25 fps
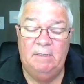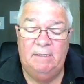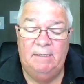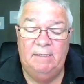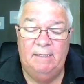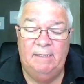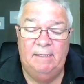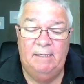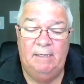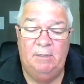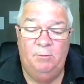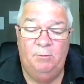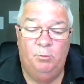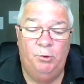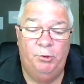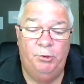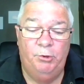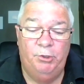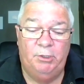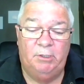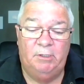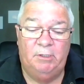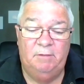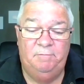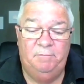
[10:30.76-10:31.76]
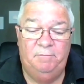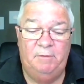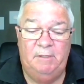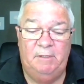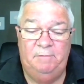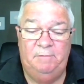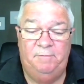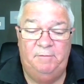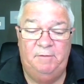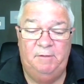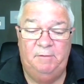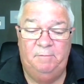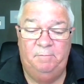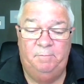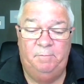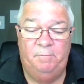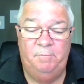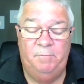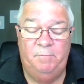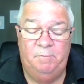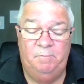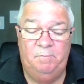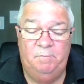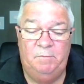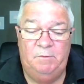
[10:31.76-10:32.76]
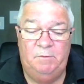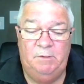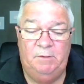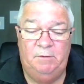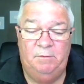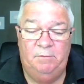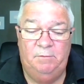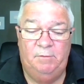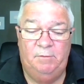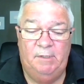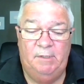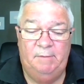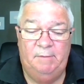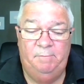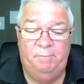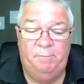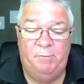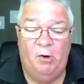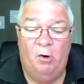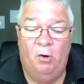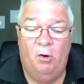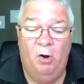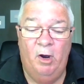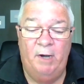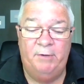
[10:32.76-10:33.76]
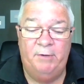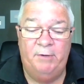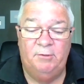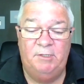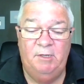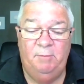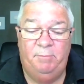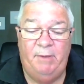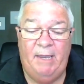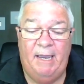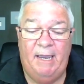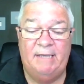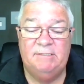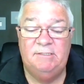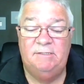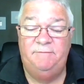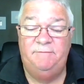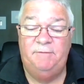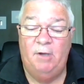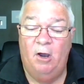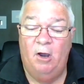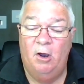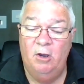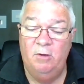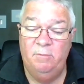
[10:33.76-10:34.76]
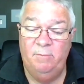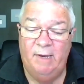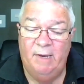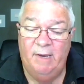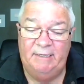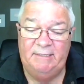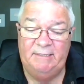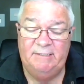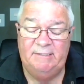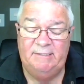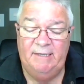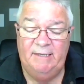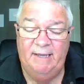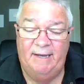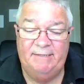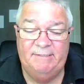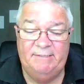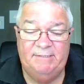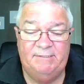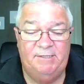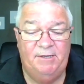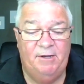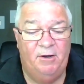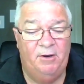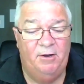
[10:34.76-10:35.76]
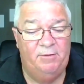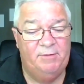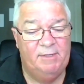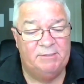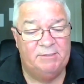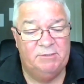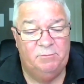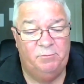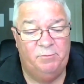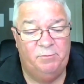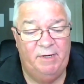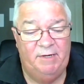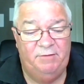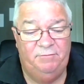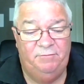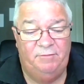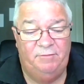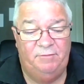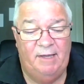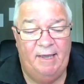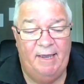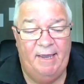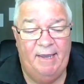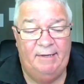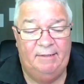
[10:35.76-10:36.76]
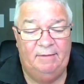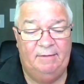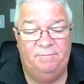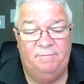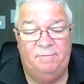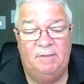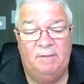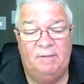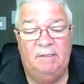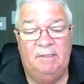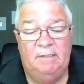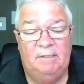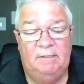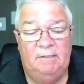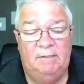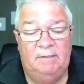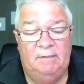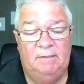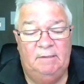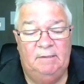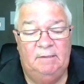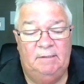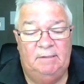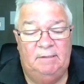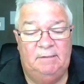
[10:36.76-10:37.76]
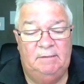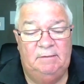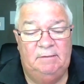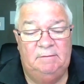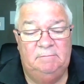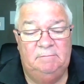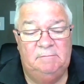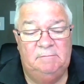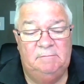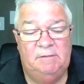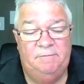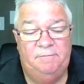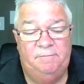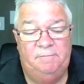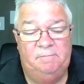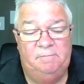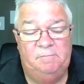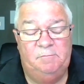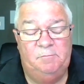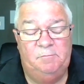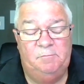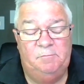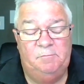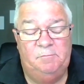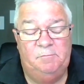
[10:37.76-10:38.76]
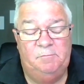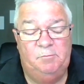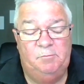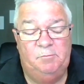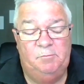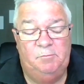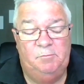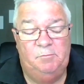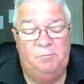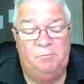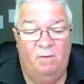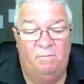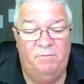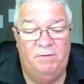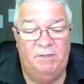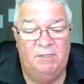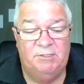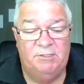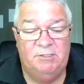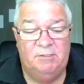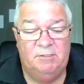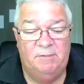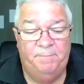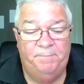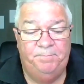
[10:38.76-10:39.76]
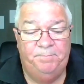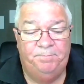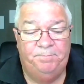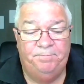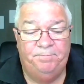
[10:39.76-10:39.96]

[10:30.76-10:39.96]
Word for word: uh, work, if, if you're you're uh, behind on your BAS, if you owe money to the ATO, that's a red flag, uh, which is pretty obvious.